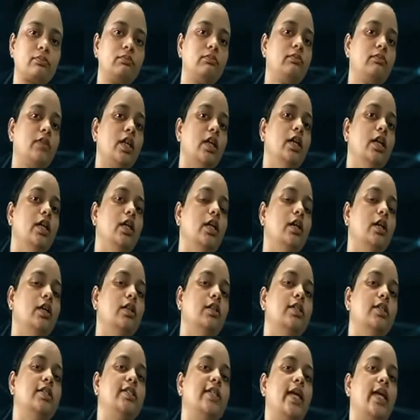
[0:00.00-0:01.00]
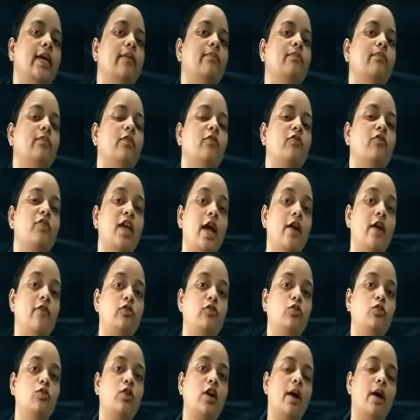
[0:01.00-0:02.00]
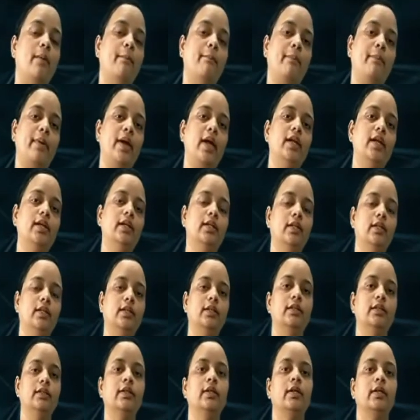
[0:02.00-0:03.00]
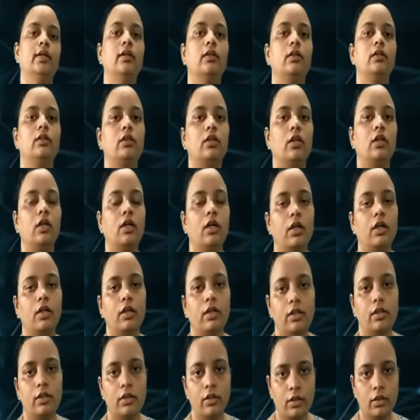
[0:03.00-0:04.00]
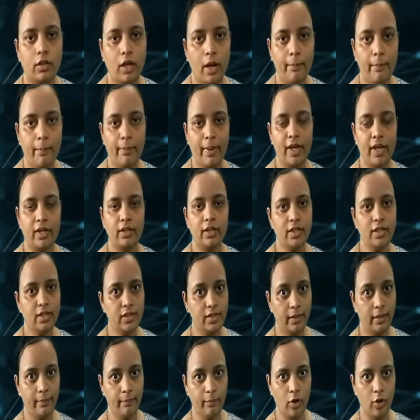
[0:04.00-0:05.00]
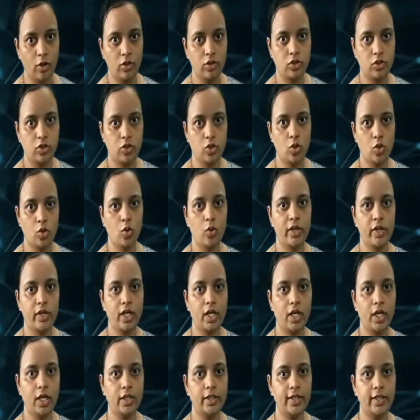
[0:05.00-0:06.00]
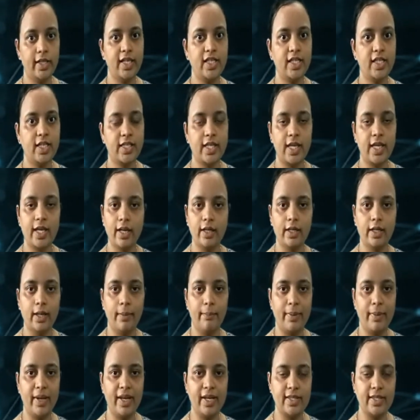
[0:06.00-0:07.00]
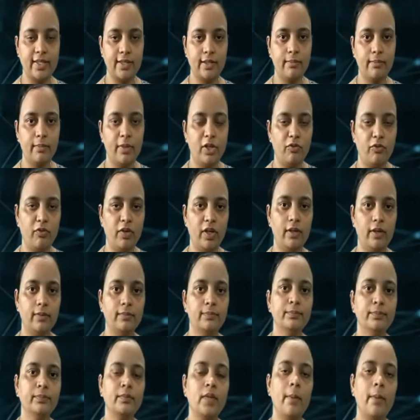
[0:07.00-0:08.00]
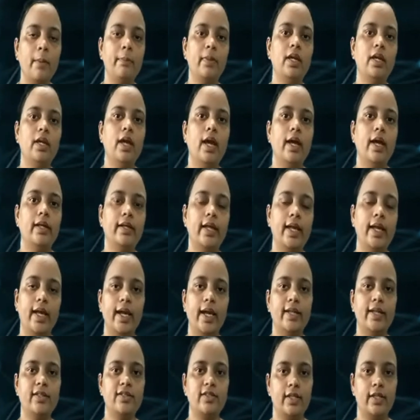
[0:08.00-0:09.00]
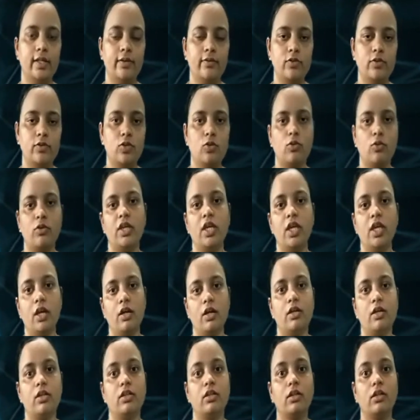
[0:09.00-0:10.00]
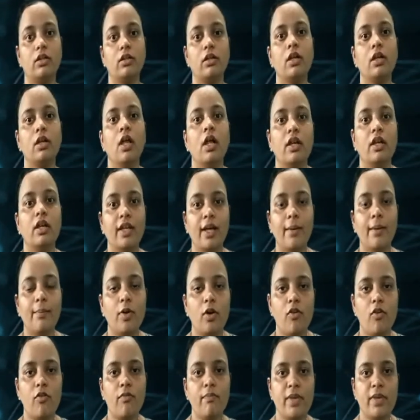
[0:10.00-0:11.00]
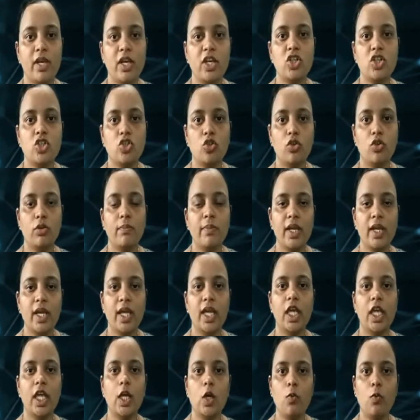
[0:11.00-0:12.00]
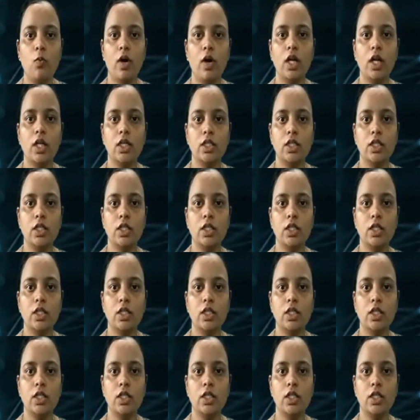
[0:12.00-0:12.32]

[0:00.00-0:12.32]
here the same, we have to compare these symbols. So here there is a single comparison between b and a and c. So here the number of b should be equal